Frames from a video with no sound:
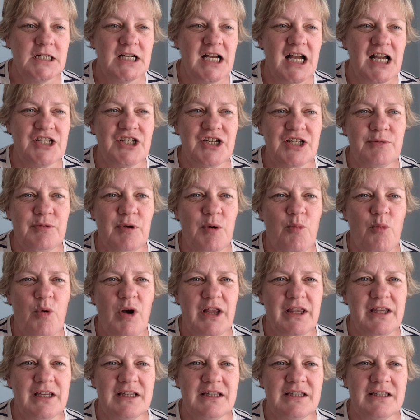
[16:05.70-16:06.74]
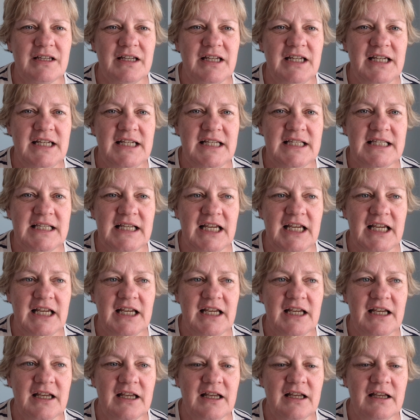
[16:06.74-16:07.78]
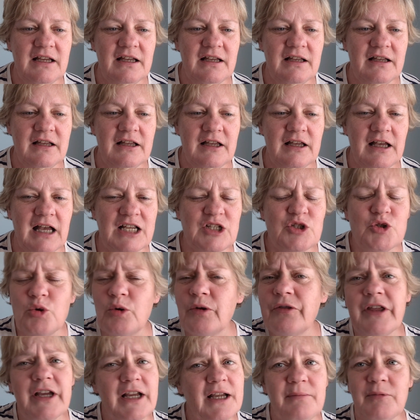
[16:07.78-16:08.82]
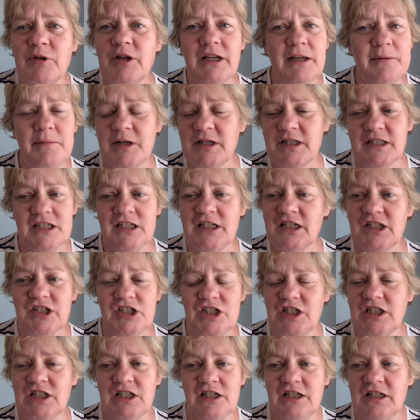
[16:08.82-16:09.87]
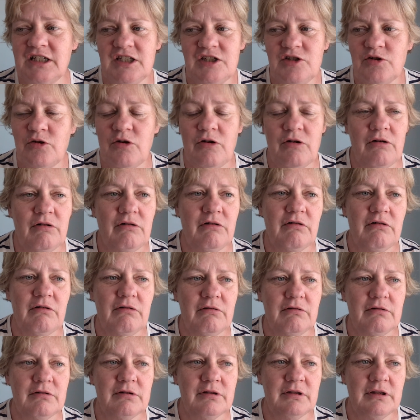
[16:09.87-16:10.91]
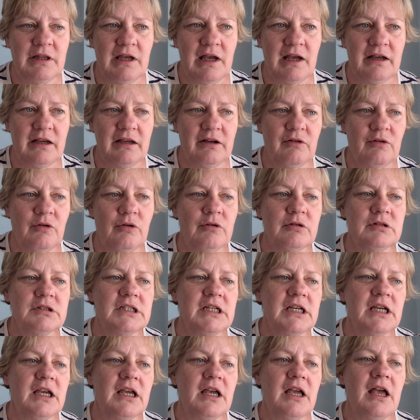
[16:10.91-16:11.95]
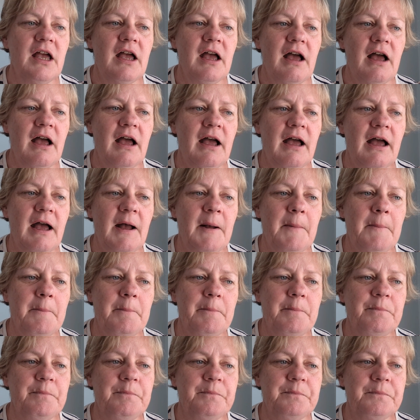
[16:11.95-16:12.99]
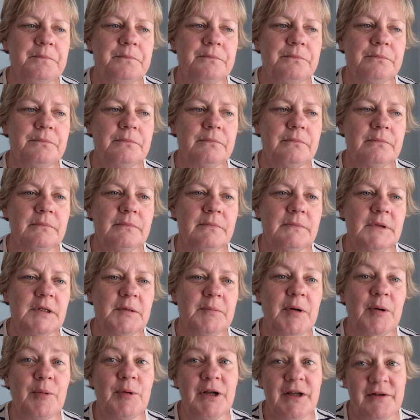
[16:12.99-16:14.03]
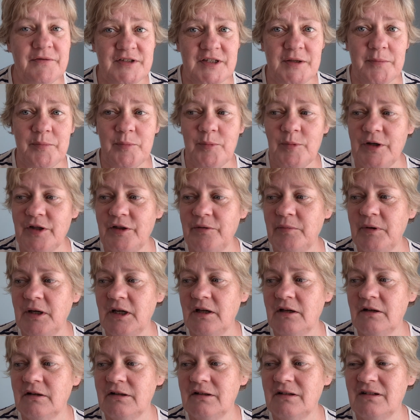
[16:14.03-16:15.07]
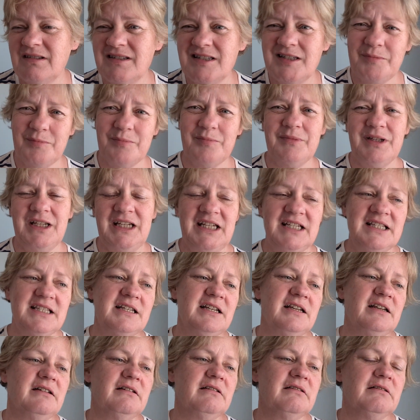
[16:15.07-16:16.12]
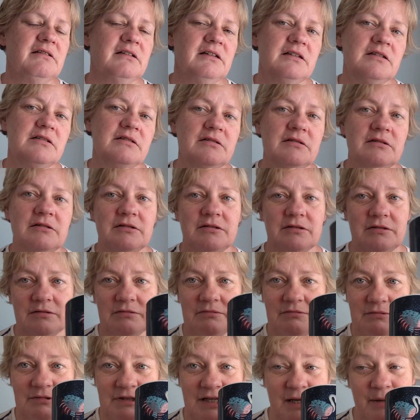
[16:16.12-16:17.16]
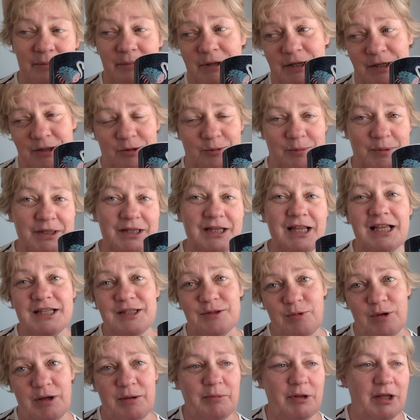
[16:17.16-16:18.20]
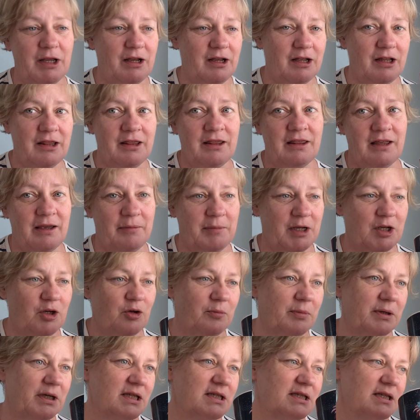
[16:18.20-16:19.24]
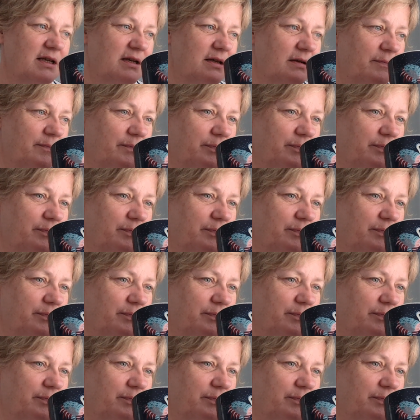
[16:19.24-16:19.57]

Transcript: I just want one that's easy. I don't think I'm going to get much stitching done. It's not that kind of holiday. But I want to have something with me and something easy. That might not be, that's why I'm like, that might not be easy.